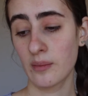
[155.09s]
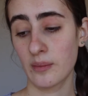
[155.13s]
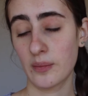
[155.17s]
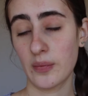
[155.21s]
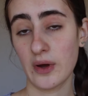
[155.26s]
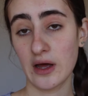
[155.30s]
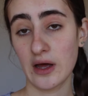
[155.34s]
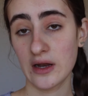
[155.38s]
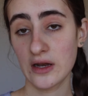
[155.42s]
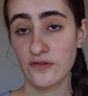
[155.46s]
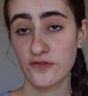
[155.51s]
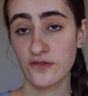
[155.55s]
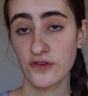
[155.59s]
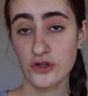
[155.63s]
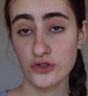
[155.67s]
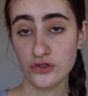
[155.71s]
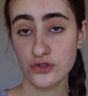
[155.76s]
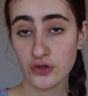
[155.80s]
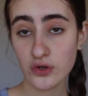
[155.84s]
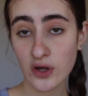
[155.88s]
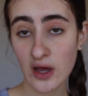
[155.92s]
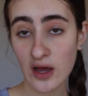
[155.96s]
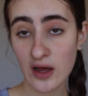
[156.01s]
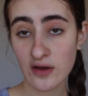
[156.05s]
But if you
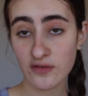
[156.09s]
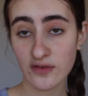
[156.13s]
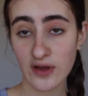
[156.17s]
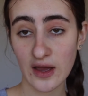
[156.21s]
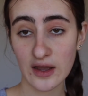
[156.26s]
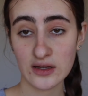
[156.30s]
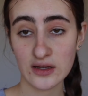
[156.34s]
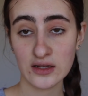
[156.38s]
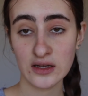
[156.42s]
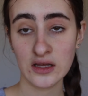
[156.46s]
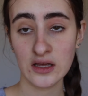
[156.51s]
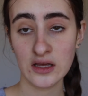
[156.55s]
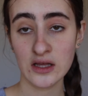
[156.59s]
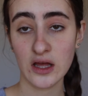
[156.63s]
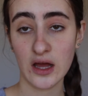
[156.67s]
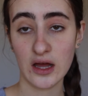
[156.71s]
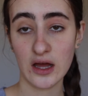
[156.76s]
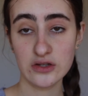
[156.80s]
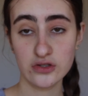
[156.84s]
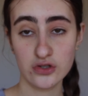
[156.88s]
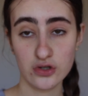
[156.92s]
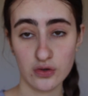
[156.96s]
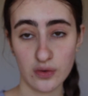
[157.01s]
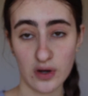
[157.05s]
do have acne,
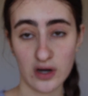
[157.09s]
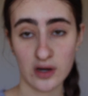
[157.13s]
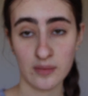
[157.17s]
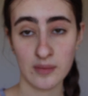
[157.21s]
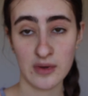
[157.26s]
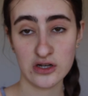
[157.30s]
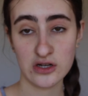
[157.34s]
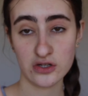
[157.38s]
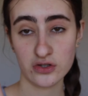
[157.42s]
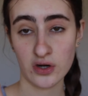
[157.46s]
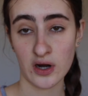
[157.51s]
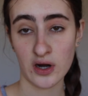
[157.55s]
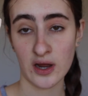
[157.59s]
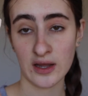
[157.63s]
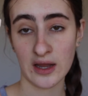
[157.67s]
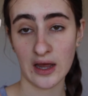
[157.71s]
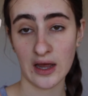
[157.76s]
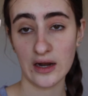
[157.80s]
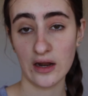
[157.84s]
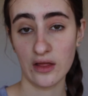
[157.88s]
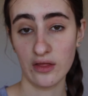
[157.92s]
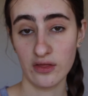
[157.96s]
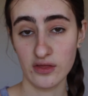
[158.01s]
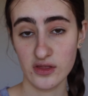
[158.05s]
I do recommend trying
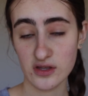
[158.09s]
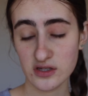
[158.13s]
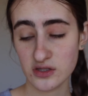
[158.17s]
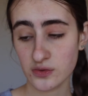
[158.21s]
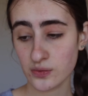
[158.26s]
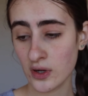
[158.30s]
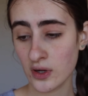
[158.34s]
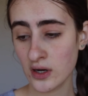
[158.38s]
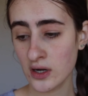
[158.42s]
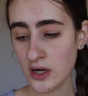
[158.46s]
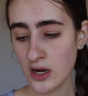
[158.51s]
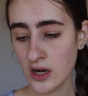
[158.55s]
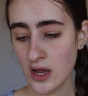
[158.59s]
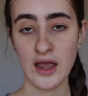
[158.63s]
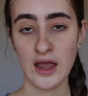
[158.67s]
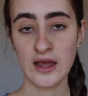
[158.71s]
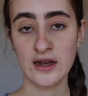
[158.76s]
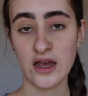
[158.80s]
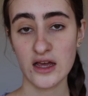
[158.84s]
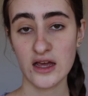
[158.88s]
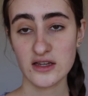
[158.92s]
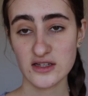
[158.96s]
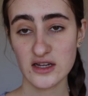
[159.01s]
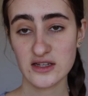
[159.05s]
out this one.
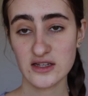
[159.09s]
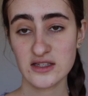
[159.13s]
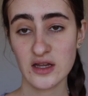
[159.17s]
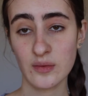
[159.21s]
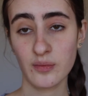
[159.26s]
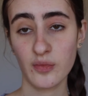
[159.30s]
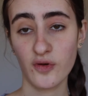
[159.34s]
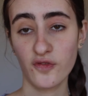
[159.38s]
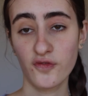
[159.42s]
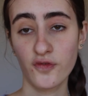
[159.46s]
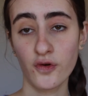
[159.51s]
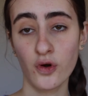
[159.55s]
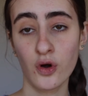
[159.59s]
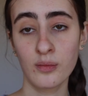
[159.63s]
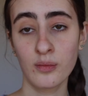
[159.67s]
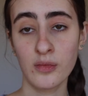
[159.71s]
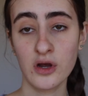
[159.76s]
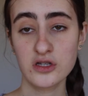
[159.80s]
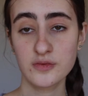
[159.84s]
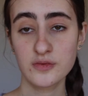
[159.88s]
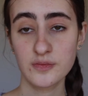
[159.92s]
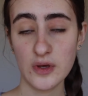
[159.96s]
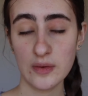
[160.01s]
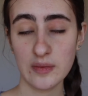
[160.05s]
And as I said before,
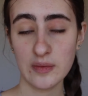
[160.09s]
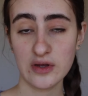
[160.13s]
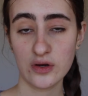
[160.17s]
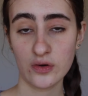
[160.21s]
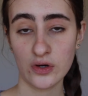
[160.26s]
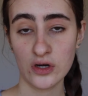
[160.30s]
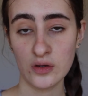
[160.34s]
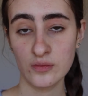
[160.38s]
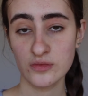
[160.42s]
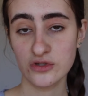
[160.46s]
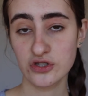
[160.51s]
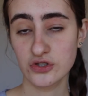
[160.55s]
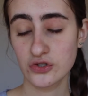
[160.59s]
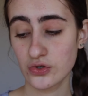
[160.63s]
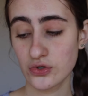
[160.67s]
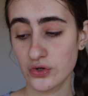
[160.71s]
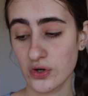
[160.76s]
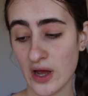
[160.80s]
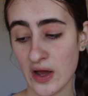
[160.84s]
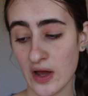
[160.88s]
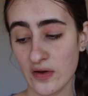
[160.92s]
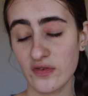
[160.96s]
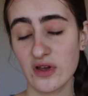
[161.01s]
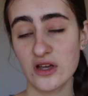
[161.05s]
most BB creams do
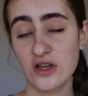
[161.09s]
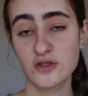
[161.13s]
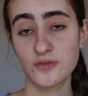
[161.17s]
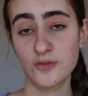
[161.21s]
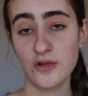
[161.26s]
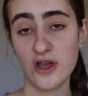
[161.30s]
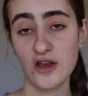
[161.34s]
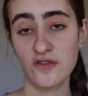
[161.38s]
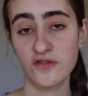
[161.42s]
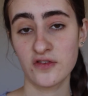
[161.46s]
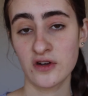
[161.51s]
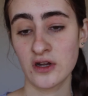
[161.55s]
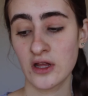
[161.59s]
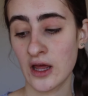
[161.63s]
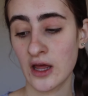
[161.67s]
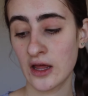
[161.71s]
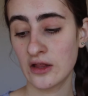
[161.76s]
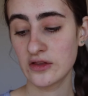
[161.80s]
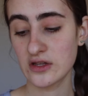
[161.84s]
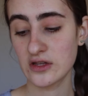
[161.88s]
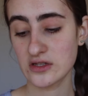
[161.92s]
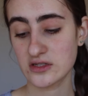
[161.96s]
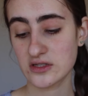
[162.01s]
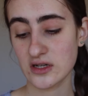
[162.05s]
have SPF in it,
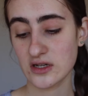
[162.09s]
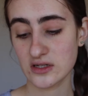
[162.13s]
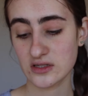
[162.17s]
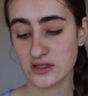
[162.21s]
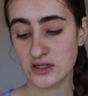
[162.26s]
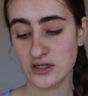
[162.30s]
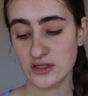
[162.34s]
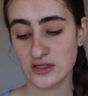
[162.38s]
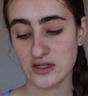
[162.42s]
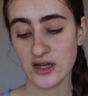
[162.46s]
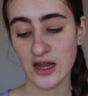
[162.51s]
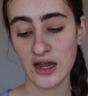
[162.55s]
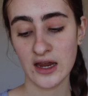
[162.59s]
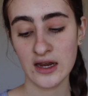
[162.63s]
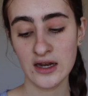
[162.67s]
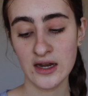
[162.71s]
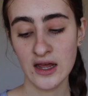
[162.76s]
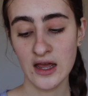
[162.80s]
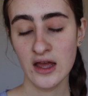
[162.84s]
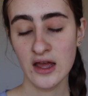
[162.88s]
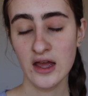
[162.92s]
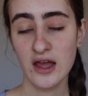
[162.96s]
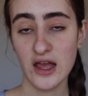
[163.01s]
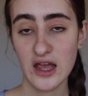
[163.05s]
and this does
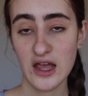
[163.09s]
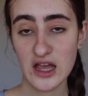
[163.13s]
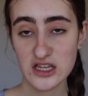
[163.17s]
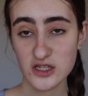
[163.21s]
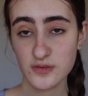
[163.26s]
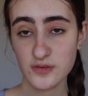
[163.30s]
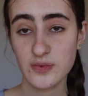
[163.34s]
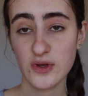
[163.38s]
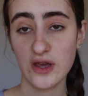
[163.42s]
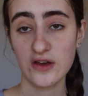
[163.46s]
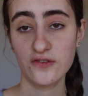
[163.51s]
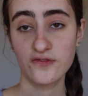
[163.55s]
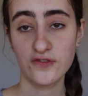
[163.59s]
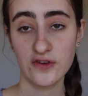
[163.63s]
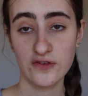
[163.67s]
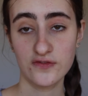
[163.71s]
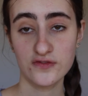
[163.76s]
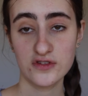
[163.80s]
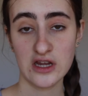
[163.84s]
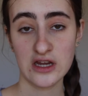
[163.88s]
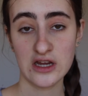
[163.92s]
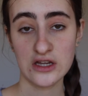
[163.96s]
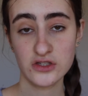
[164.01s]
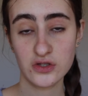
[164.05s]
contain SPF
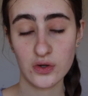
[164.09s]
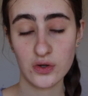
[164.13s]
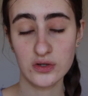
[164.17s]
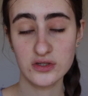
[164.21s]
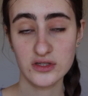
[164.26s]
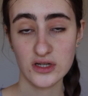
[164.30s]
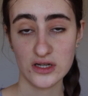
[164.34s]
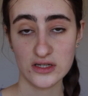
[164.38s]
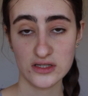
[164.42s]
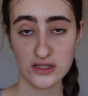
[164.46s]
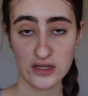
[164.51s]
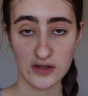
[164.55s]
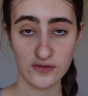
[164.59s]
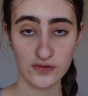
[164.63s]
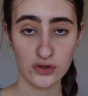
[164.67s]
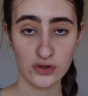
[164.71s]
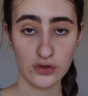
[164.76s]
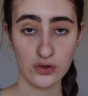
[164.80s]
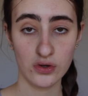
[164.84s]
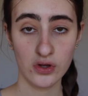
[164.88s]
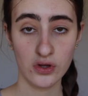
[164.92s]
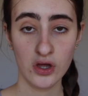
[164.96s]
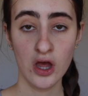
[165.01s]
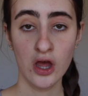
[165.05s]
15, so it does give
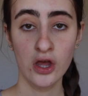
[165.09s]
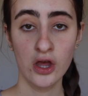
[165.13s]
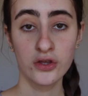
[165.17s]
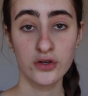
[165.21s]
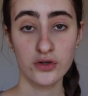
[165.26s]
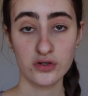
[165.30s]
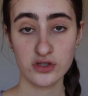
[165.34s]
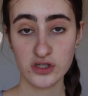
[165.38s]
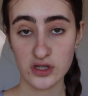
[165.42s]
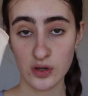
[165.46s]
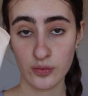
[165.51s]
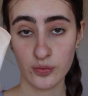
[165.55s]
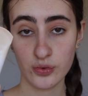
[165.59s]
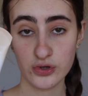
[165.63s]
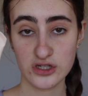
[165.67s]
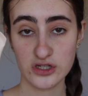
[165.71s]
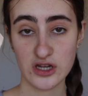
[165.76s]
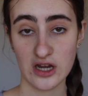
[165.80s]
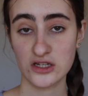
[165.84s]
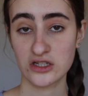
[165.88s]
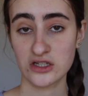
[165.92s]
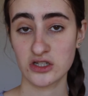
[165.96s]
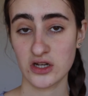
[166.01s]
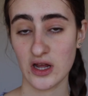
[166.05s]
you your sun
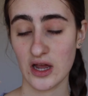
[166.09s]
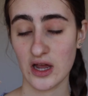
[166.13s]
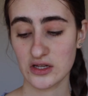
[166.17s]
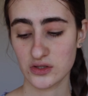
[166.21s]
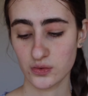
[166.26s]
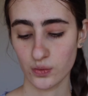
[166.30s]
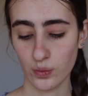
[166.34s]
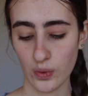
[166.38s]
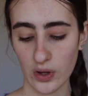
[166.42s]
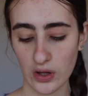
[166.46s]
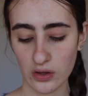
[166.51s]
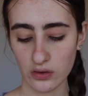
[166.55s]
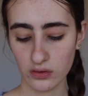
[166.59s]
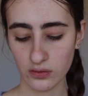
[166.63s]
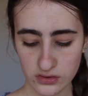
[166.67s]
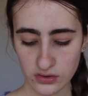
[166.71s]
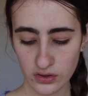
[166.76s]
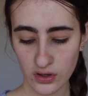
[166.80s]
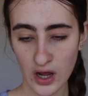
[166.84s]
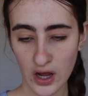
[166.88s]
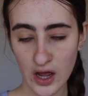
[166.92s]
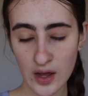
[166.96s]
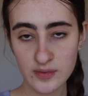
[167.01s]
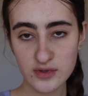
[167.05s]
protection as well.
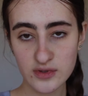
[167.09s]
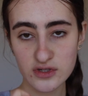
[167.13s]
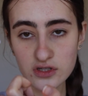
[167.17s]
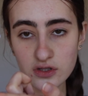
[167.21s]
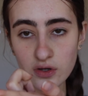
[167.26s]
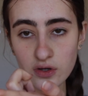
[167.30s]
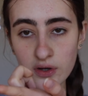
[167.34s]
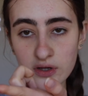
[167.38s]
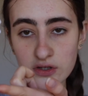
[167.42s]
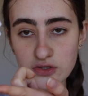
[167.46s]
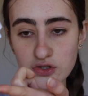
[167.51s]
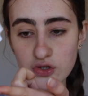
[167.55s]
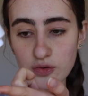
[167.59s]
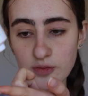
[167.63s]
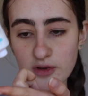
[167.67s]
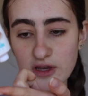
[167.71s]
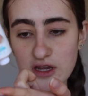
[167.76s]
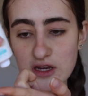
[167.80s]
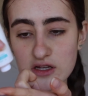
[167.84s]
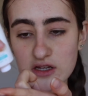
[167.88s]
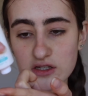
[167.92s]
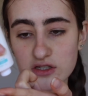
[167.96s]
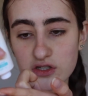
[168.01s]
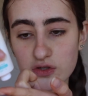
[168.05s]
So I'm just going to
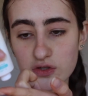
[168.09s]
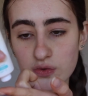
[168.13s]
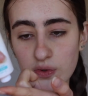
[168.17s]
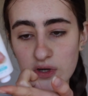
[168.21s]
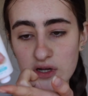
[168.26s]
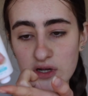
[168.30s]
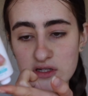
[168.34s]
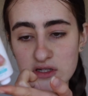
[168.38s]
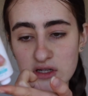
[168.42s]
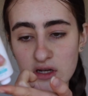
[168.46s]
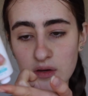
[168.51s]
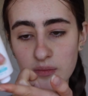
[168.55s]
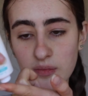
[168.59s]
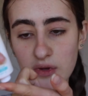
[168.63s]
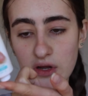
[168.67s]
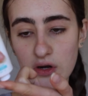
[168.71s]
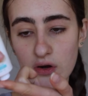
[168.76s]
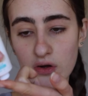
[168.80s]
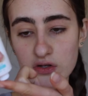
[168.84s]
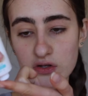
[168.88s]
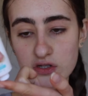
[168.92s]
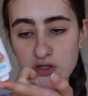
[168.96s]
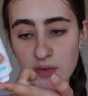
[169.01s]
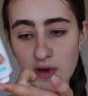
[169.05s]
be squeezing a
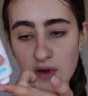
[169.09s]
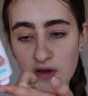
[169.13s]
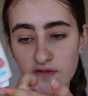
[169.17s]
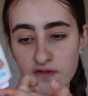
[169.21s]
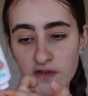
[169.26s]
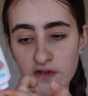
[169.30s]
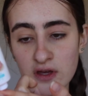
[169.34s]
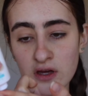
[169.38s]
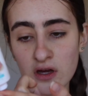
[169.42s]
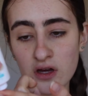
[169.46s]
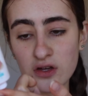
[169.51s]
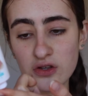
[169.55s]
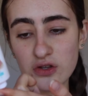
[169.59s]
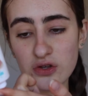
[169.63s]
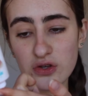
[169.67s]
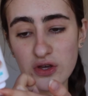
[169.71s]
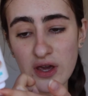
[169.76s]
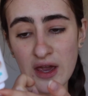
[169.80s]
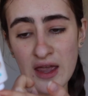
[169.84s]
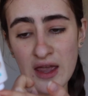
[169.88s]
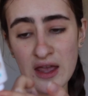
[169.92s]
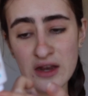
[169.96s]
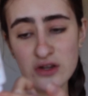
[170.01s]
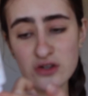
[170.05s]
bit onto my finger. You
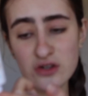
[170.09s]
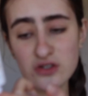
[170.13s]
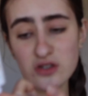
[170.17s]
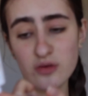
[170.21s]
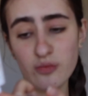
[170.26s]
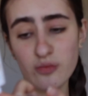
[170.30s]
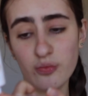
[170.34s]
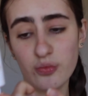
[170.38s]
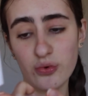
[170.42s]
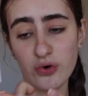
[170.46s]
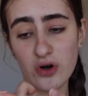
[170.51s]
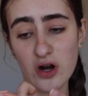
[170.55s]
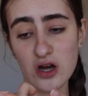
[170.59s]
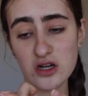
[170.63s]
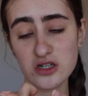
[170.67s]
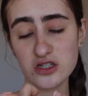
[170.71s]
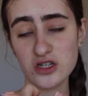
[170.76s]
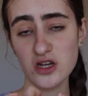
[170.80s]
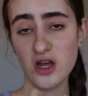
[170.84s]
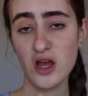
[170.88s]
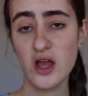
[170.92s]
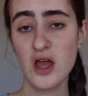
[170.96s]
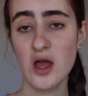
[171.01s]
can use a brush,